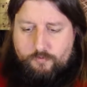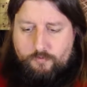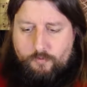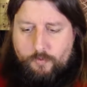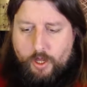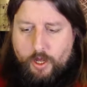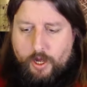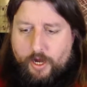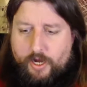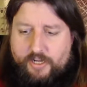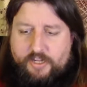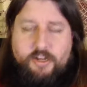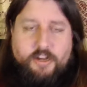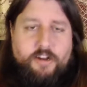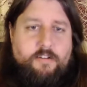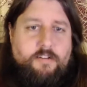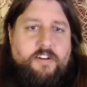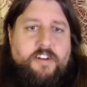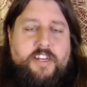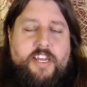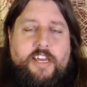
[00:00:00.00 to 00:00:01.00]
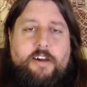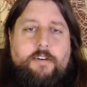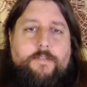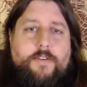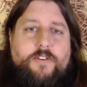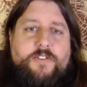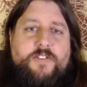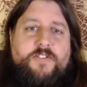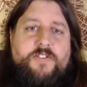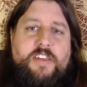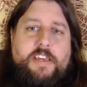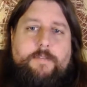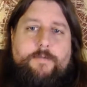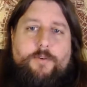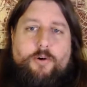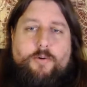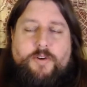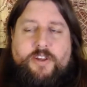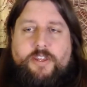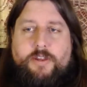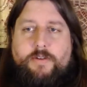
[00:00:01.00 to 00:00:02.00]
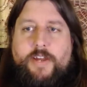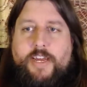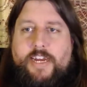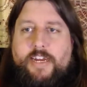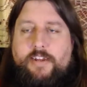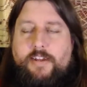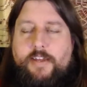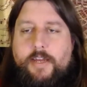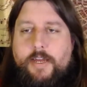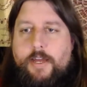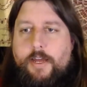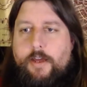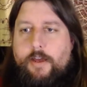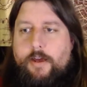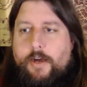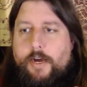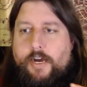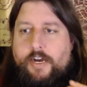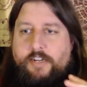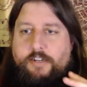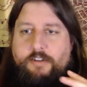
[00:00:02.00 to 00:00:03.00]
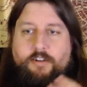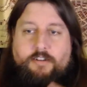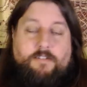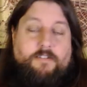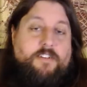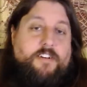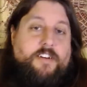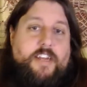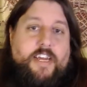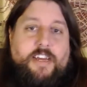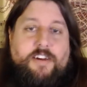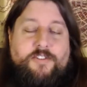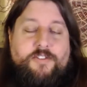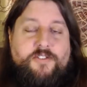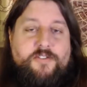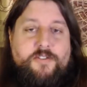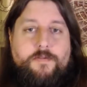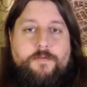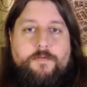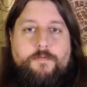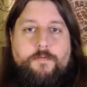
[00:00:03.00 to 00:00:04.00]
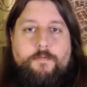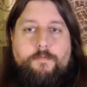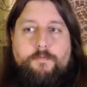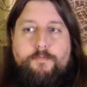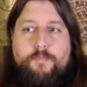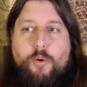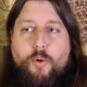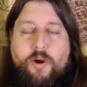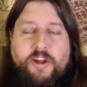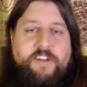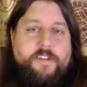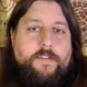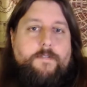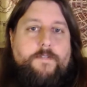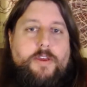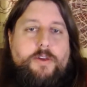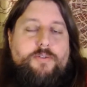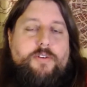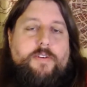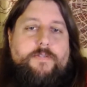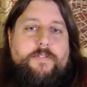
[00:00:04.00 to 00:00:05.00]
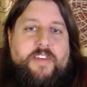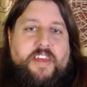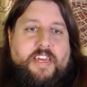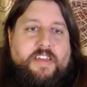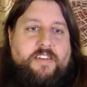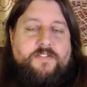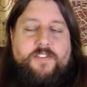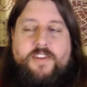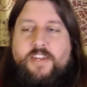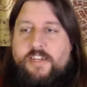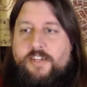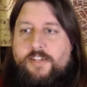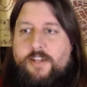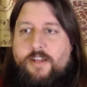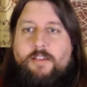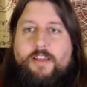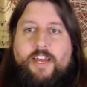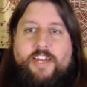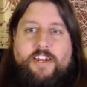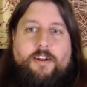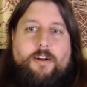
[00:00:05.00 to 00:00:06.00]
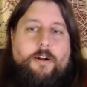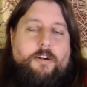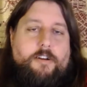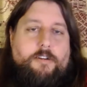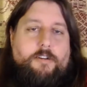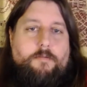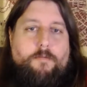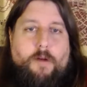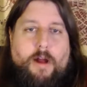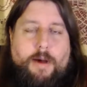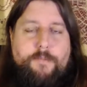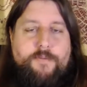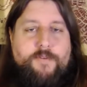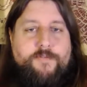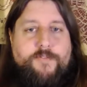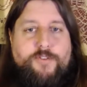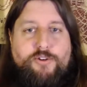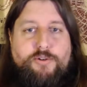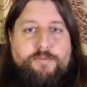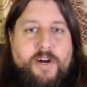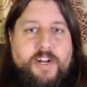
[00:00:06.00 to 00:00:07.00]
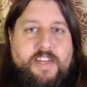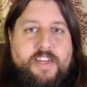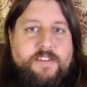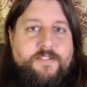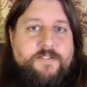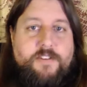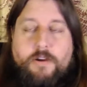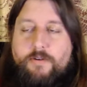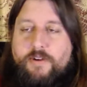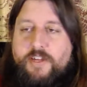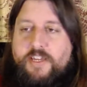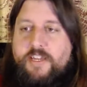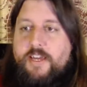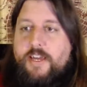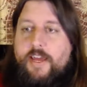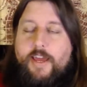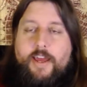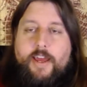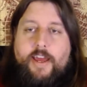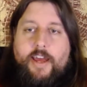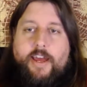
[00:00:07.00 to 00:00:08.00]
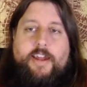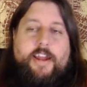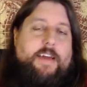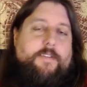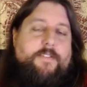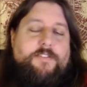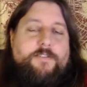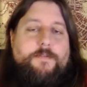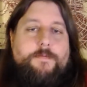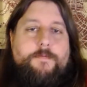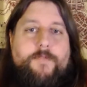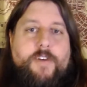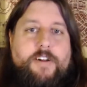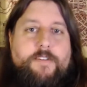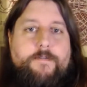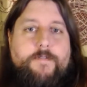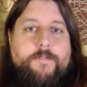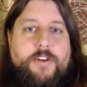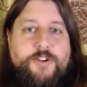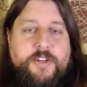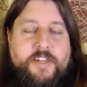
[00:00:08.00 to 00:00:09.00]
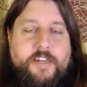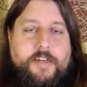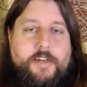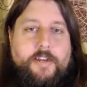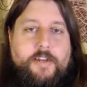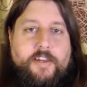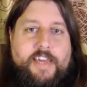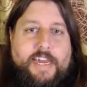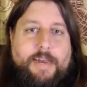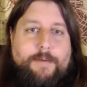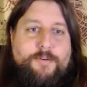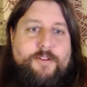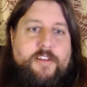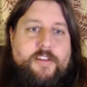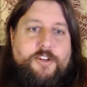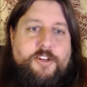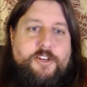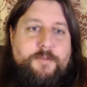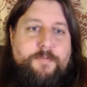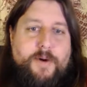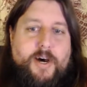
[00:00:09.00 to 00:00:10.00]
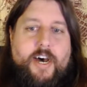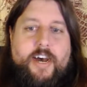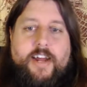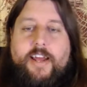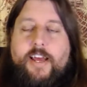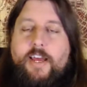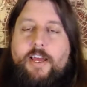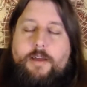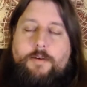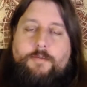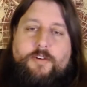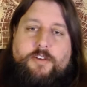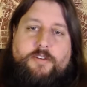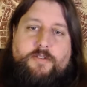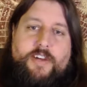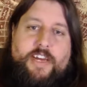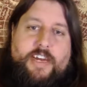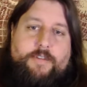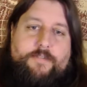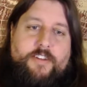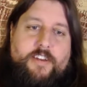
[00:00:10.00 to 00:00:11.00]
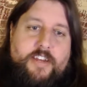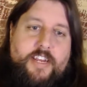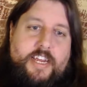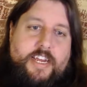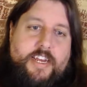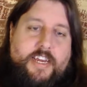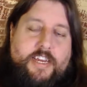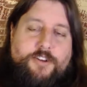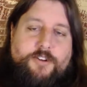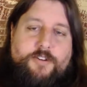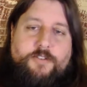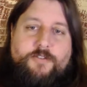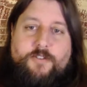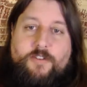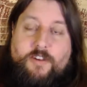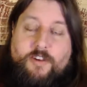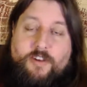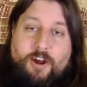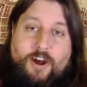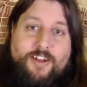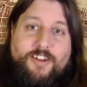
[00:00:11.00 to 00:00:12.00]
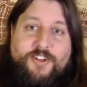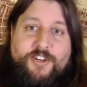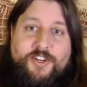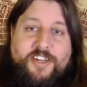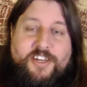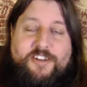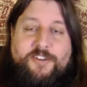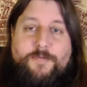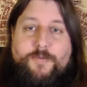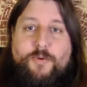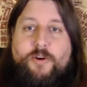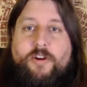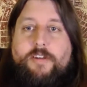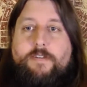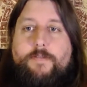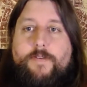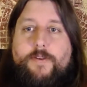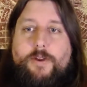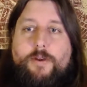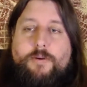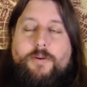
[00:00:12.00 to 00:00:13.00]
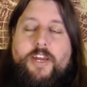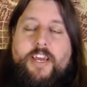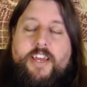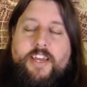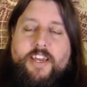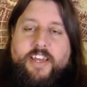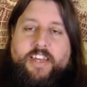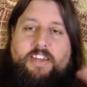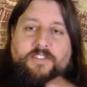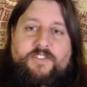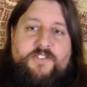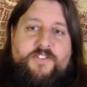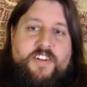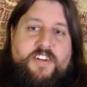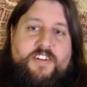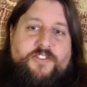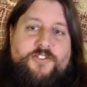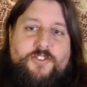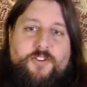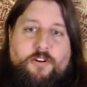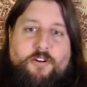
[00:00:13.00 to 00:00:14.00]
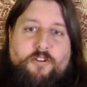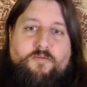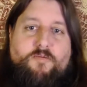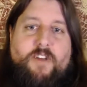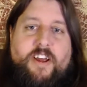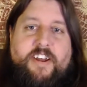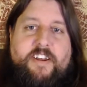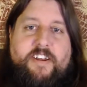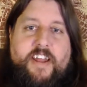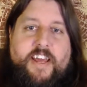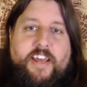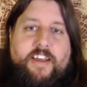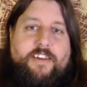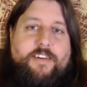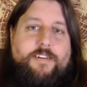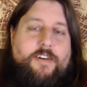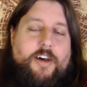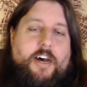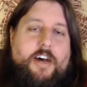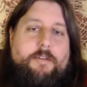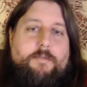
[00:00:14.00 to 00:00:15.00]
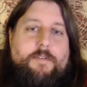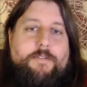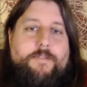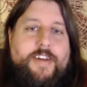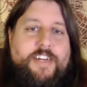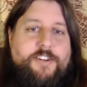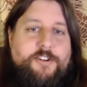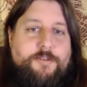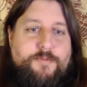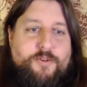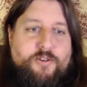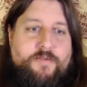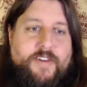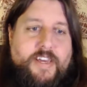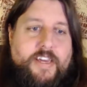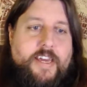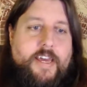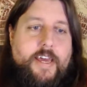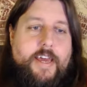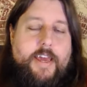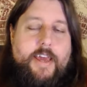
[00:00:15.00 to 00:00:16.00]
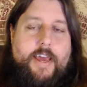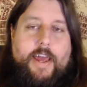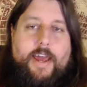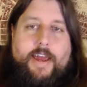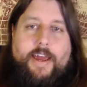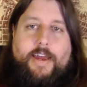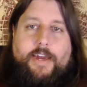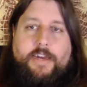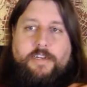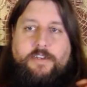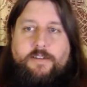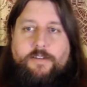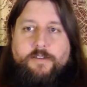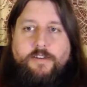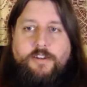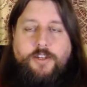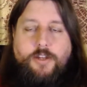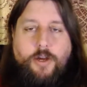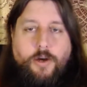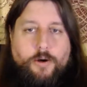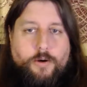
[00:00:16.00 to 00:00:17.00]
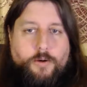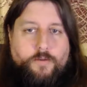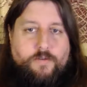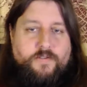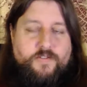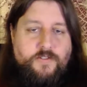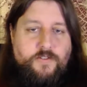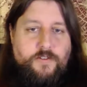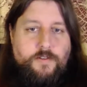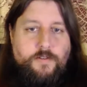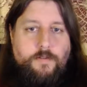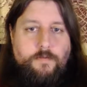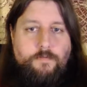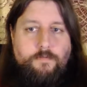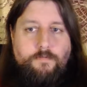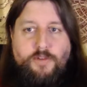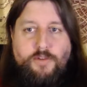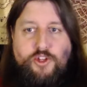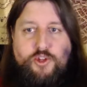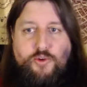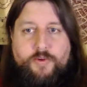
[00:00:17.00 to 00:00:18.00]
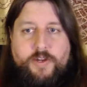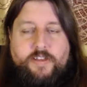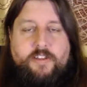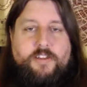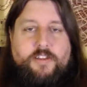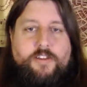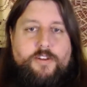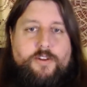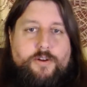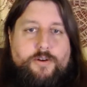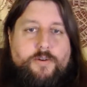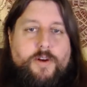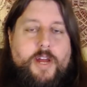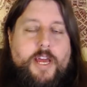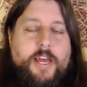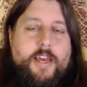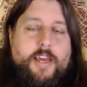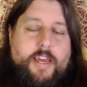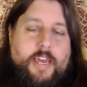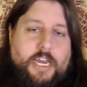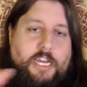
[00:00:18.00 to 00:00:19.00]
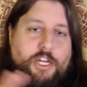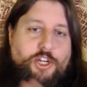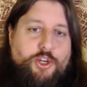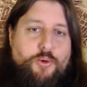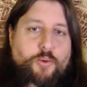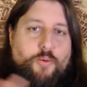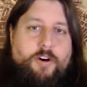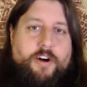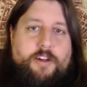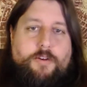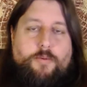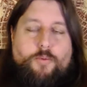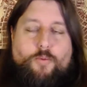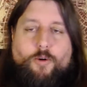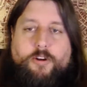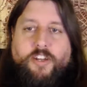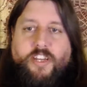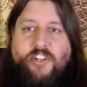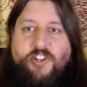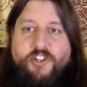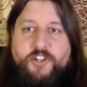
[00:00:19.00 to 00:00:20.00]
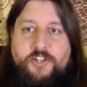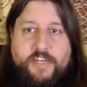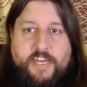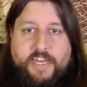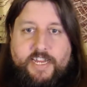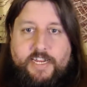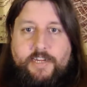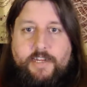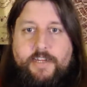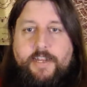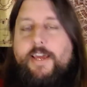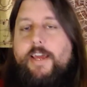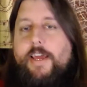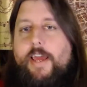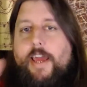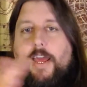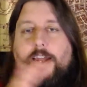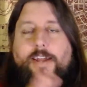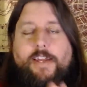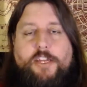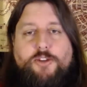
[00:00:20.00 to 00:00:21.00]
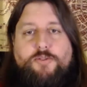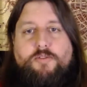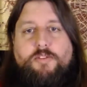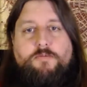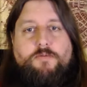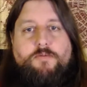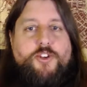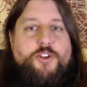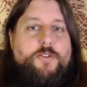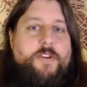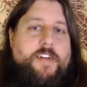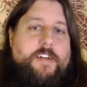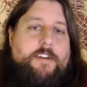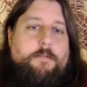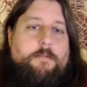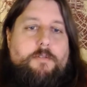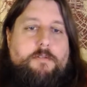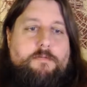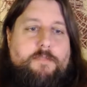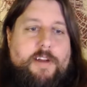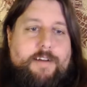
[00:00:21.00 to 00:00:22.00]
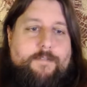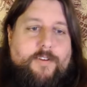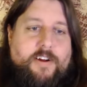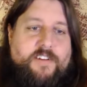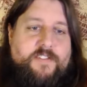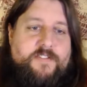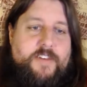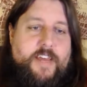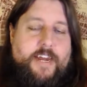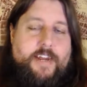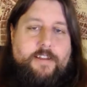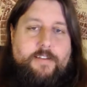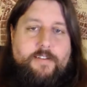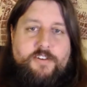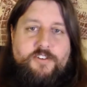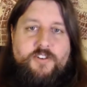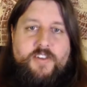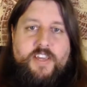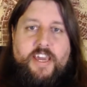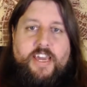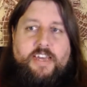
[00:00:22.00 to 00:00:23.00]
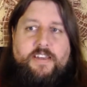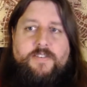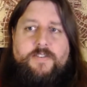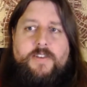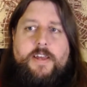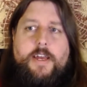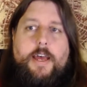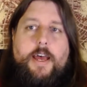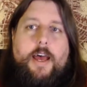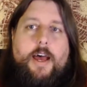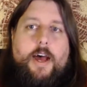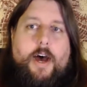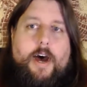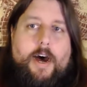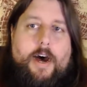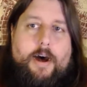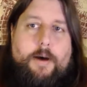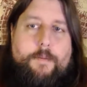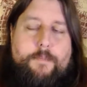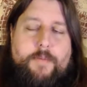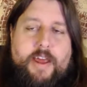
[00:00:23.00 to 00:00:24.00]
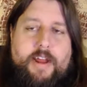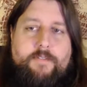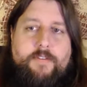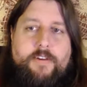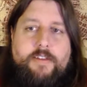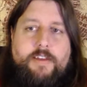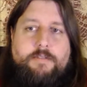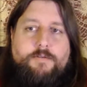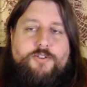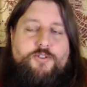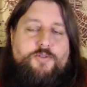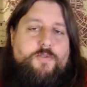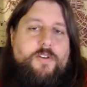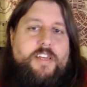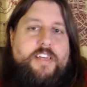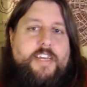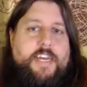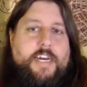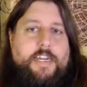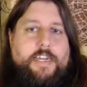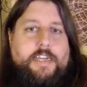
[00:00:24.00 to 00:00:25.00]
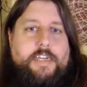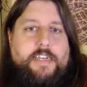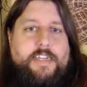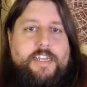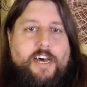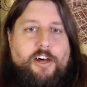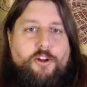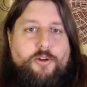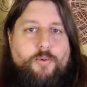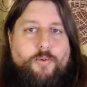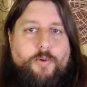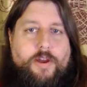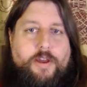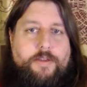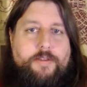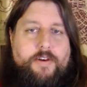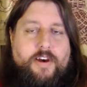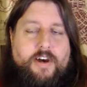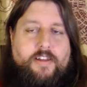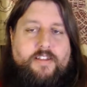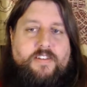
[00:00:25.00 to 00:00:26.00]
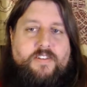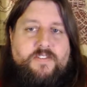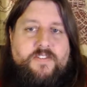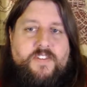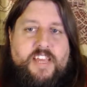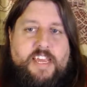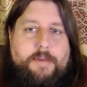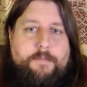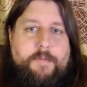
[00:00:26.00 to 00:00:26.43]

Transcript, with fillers: uh, Tucker and Dale versus Evil, when you had uh, Tucker and Dale's point of view of things, it's a light-hearted romp of two buddies going and having some fun fishing in a cabin they just bought. When you have the teenagers or the college kids' point of view, it's sinister redneck uh, revenge movie, and the tones between the two, each one were distinct and each one was treated with reverence. And in this case, um, everything was really kind of dealt with on the same